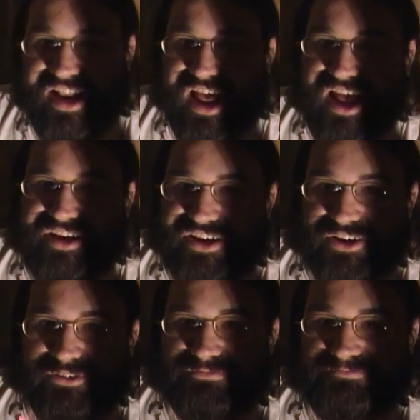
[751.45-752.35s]
not
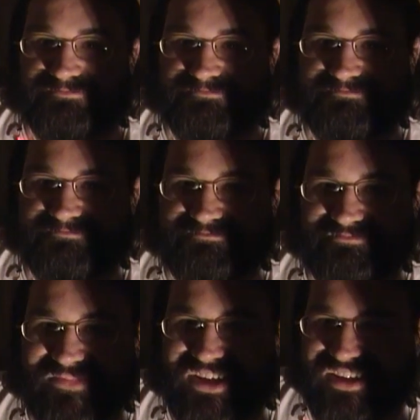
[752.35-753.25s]
on here.
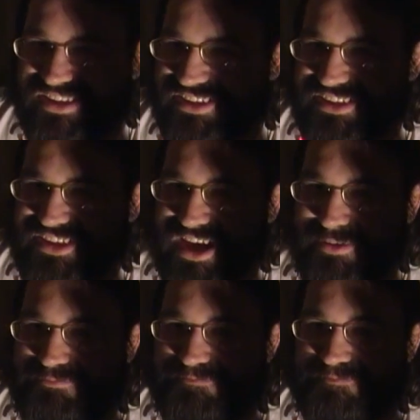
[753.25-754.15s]

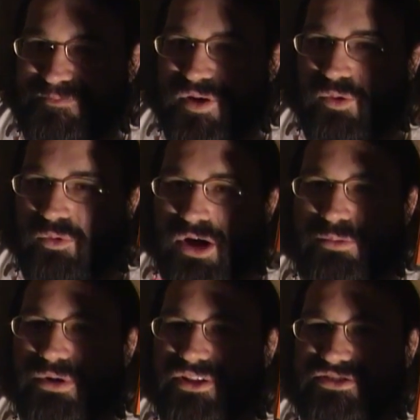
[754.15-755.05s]
Yeah,
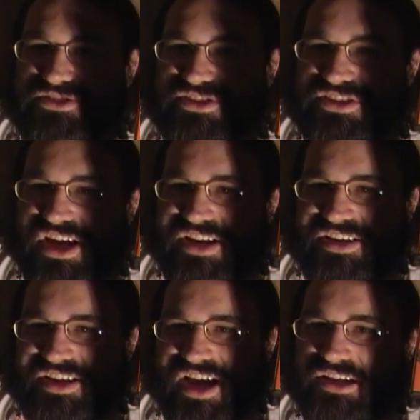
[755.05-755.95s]
Warner Brothers
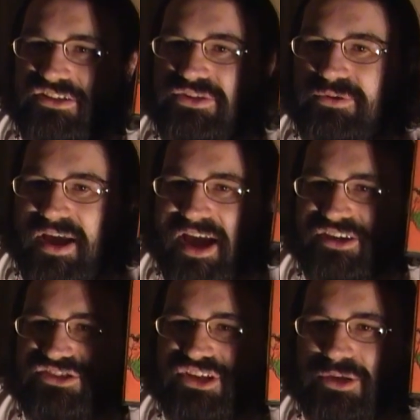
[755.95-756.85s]
decided not to
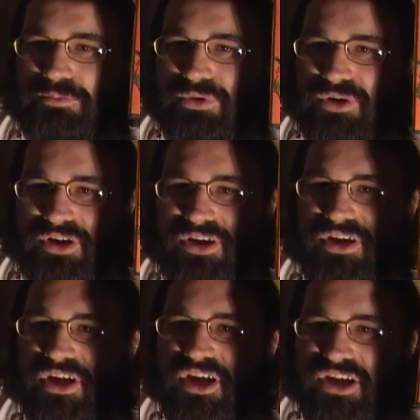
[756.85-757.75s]
actually
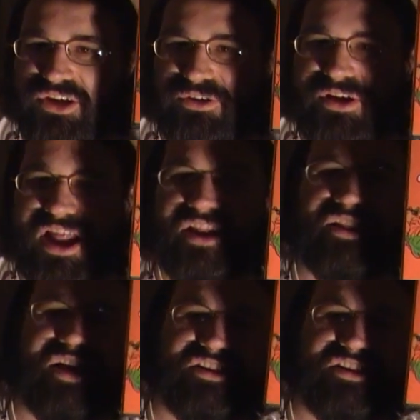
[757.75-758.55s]
put You're Not